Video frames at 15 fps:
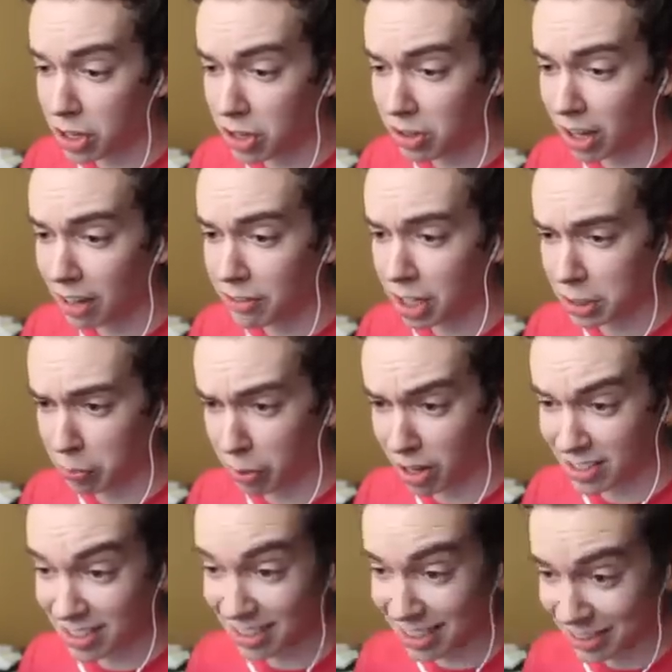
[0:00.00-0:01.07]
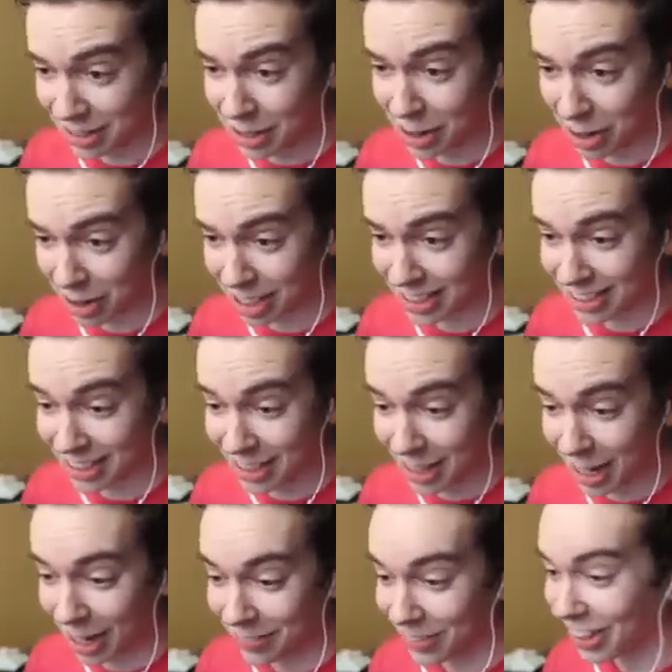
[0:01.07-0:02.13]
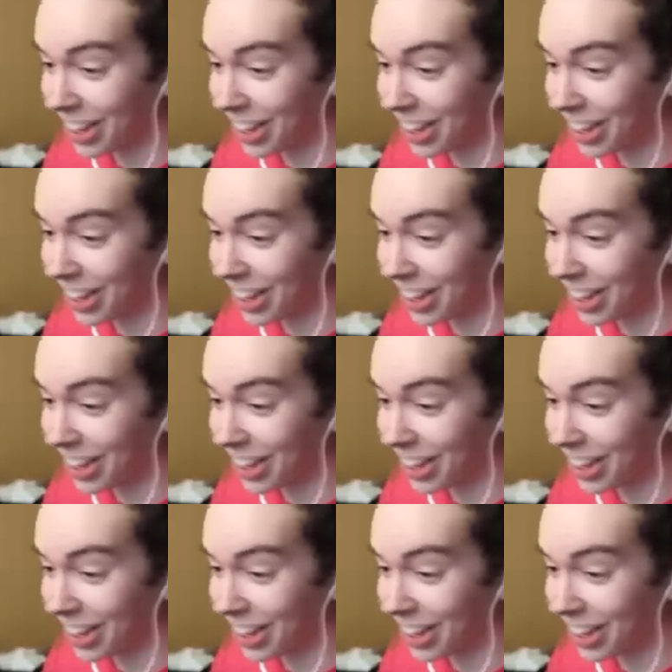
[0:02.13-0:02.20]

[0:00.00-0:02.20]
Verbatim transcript: you. I've got present. Alright. I've